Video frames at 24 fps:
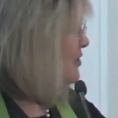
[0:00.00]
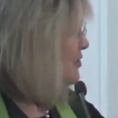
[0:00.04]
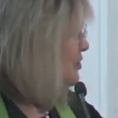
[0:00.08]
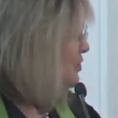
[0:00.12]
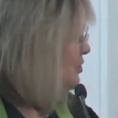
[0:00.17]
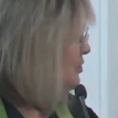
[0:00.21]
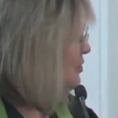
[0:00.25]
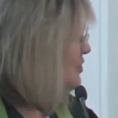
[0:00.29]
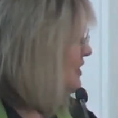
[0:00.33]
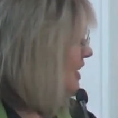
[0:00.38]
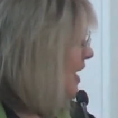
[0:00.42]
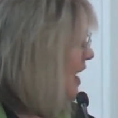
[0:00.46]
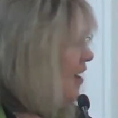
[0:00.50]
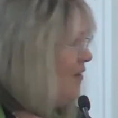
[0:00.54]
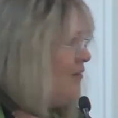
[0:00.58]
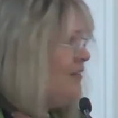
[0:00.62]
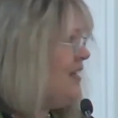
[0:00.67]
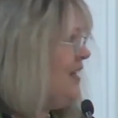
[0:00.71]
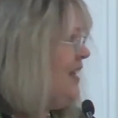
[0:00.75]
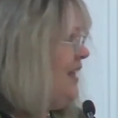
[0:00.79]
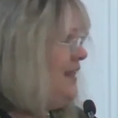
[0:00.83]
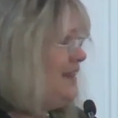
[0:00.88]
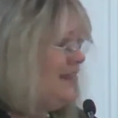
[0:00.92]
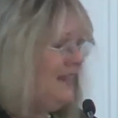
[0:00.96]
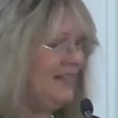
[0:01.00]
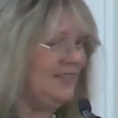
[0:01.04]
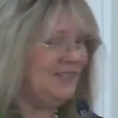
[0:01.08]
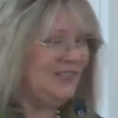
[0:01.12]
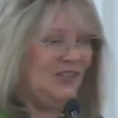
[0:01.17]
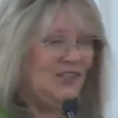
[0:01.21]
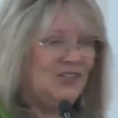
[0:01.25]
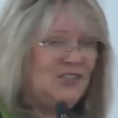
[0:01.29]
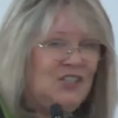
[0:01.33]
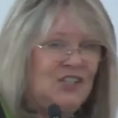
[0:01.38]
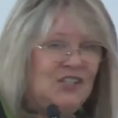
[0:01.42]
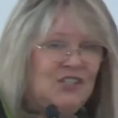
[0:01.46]
yourself. This
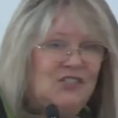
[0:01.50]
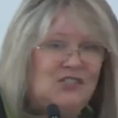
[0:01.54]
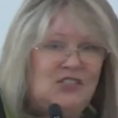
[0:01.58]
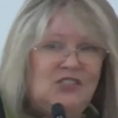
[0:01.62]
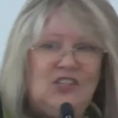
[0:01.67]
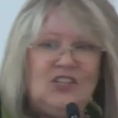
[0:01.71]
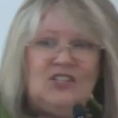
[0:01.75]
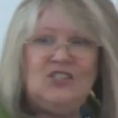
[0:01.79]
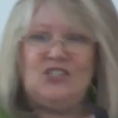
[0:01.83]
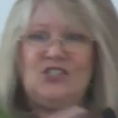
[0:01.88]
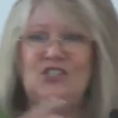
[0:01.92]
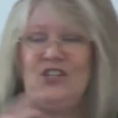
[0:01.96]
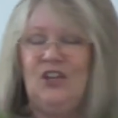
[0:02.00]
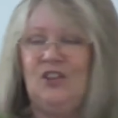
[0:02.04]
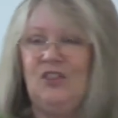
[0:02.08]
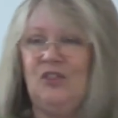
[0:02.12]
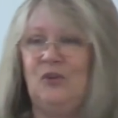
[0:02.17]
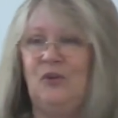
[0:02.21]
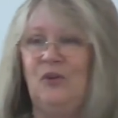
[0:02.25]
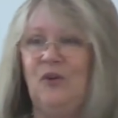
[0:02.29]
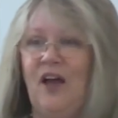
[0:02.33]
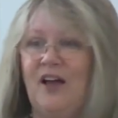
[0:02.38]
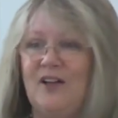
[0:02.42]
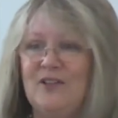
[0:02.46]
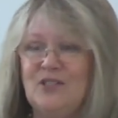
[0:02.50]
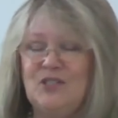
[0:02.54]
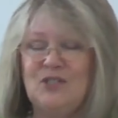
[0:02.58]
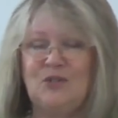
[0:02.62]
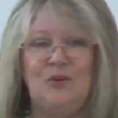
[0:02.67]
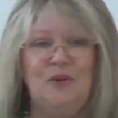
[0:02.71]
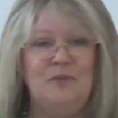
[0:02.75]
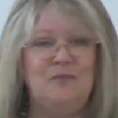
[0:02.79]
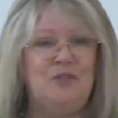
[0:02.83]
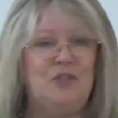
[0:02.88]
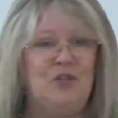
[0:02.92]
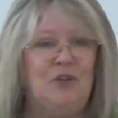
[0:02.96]
is consistent throughout
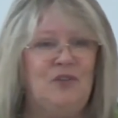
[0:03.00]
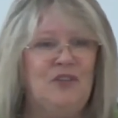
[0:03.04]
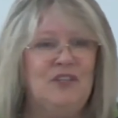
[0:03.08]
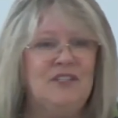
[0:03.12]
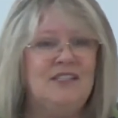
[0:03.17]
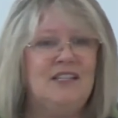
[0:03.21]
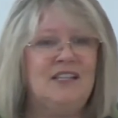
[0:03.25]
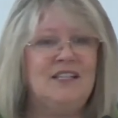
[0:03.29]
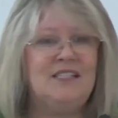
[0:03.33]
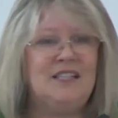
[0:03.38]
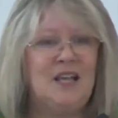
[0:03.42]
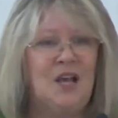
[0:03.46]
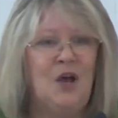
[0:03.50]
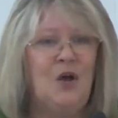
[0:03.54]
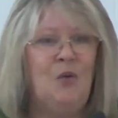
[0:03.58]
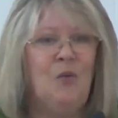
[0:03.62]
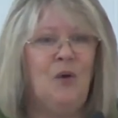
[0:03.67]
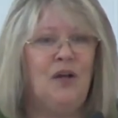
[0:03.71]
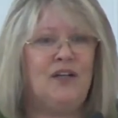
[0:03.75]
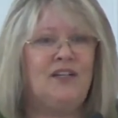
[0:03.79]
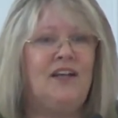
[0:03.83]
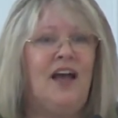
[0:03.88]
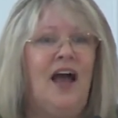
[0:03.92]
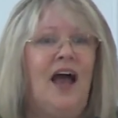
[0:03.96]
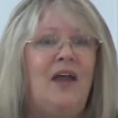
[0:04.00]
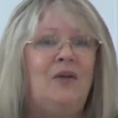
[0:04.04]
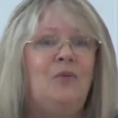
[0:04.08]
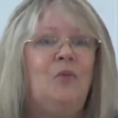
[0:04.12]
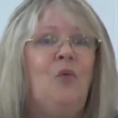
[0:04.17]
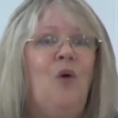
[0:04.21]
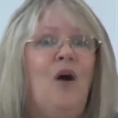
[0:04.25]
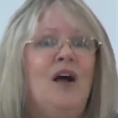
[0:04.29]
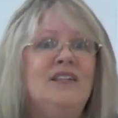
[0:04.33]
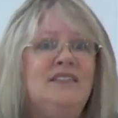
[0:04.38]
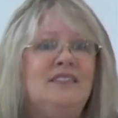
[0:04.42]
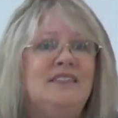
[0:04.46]
Scripture. This is what God
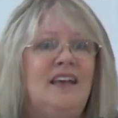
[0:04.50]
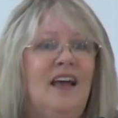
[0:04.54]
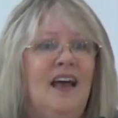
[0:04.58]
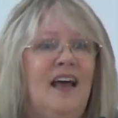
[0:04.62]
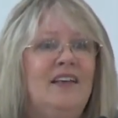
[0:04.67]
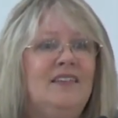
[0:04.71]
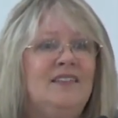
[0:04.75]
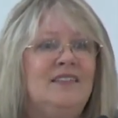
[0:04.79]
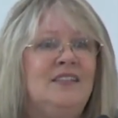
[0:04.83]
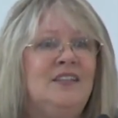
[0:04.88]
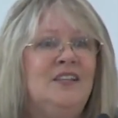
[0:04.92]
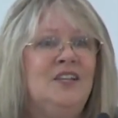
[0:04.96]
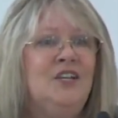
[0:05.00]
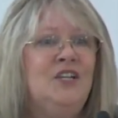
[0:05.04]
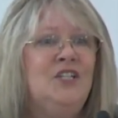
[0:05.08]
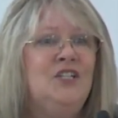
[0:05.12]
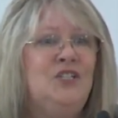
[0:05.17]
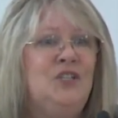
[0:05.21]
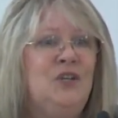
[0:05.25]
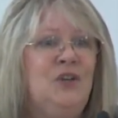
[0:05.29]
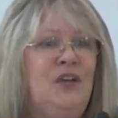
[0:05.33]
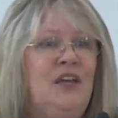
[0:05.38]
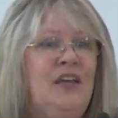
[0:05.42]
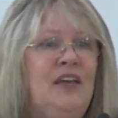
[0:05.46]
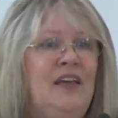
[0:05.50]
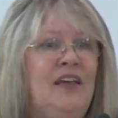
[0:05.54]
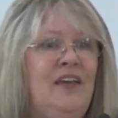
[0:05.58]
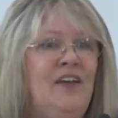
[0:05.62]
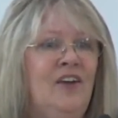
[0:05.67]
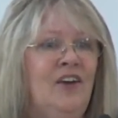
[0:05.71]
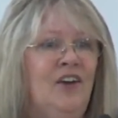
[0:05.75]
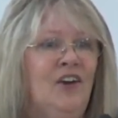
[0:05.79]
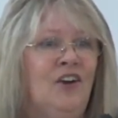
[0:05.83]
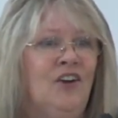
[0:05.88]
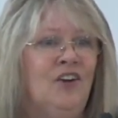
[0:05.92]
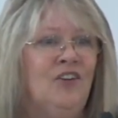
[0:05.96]
wants us to
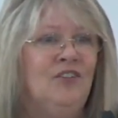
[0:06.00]
hear.